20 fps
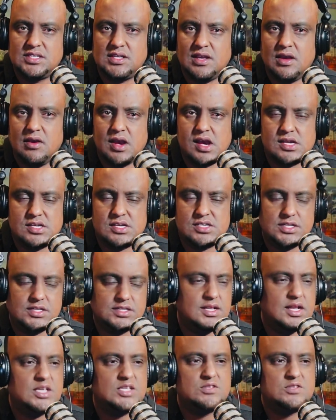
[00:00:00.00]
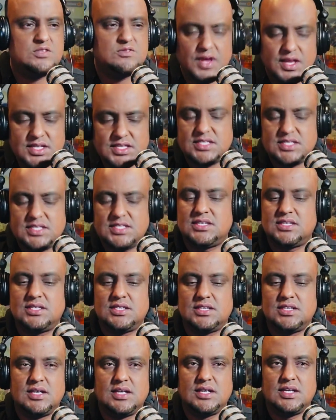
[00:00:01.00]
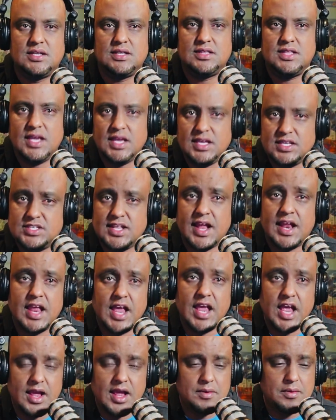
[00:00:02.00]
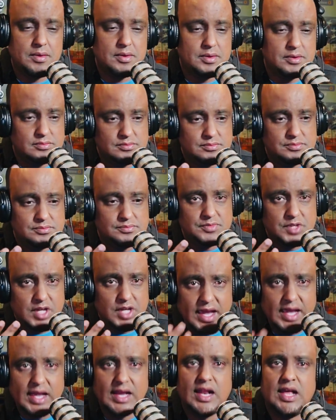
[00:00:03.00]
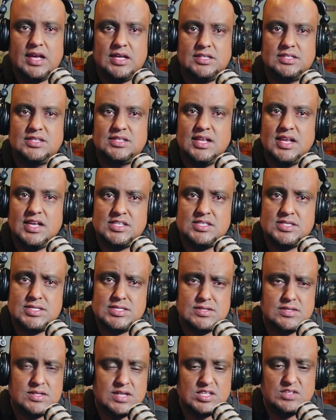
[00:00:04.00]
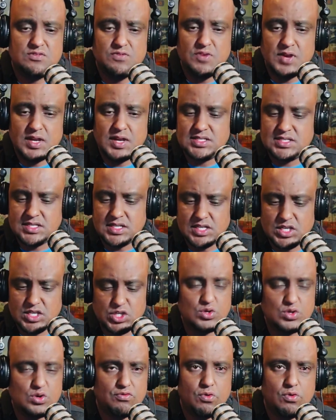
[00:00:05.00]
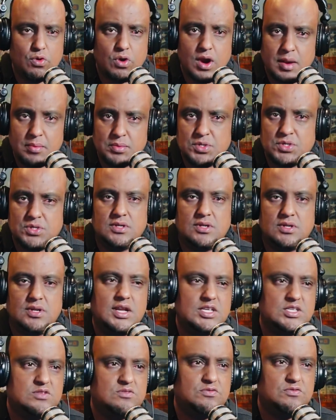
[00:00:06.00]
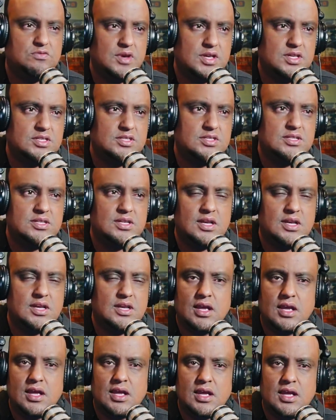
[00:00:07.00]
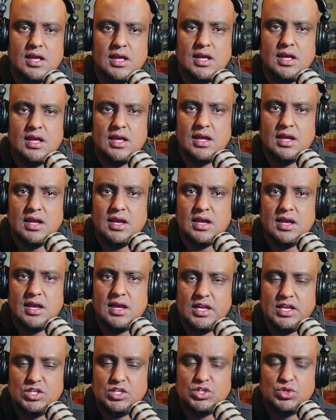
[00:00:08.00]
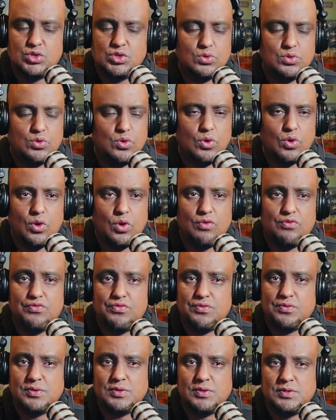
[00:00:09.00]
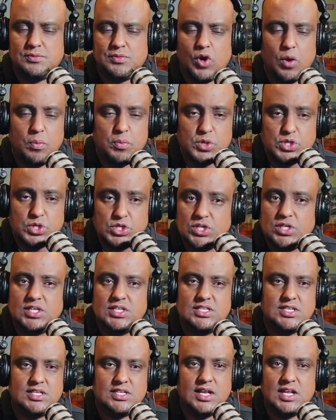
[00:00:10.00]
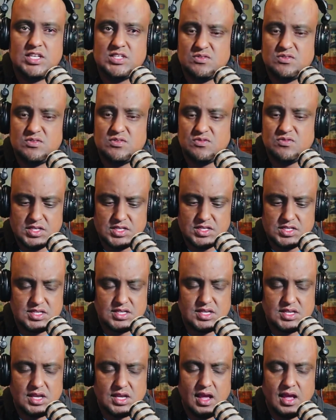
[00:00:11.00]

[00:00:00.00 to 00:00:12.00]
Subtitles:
our countries. Let's fix things that ail us. Let's fix issue of corruption. Let's fix issue of opportunity. Let's fix,